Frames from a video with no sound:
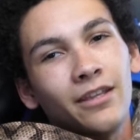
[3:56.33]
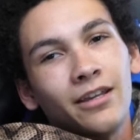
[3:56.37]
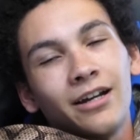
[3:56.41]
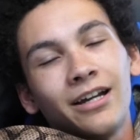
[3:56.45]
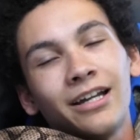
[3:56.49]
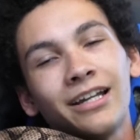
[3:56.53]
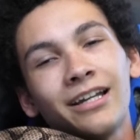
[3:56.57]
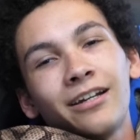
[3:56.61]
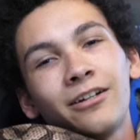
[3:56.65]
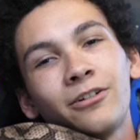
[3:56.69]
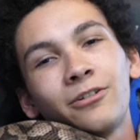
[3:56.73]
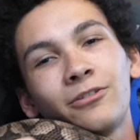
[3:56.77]

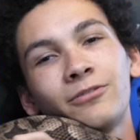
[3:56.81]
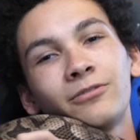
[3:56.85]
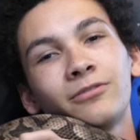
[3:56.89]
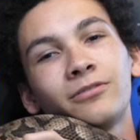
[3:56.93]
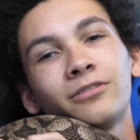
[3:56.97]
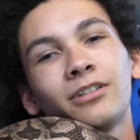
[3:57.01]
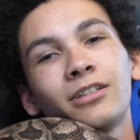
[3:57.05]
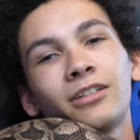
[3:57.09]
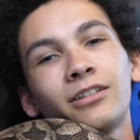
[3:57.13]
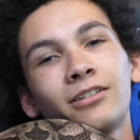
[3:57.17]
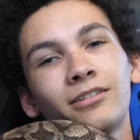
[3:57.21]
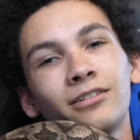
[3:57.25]
I
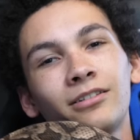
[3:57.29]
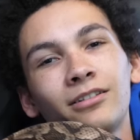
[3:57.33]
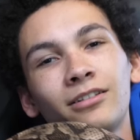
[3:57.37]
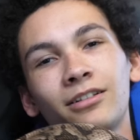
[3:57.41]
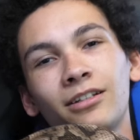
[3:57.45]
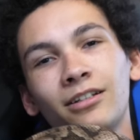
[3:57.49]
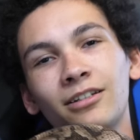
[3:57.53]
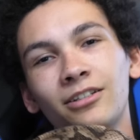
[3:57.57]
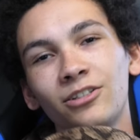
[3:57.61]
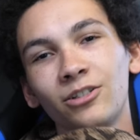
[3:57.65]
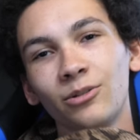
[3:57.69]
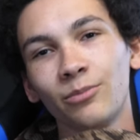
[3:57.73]
owned
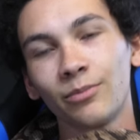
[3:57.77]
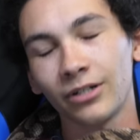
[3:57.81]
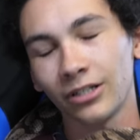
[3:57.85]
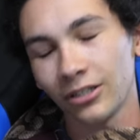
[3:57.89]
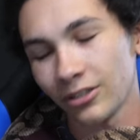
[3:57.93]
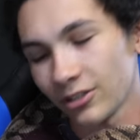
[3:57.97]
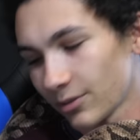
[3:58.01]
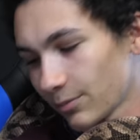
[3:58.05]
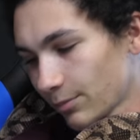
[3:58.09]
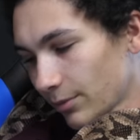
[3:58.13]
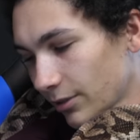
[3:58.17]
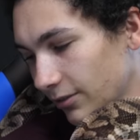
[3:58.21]
a
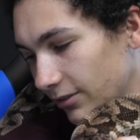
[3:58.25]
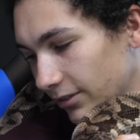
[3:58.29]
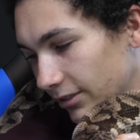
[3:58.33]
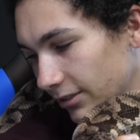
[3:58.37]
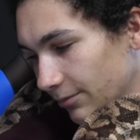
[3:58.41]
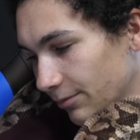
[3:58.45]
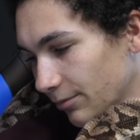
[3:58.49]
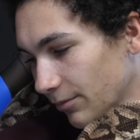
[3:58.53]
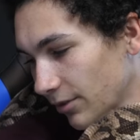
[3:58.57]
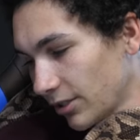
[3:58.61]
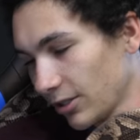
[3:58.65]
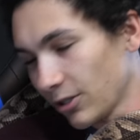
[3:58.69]
Dumeril's
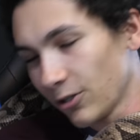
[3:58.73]
boa,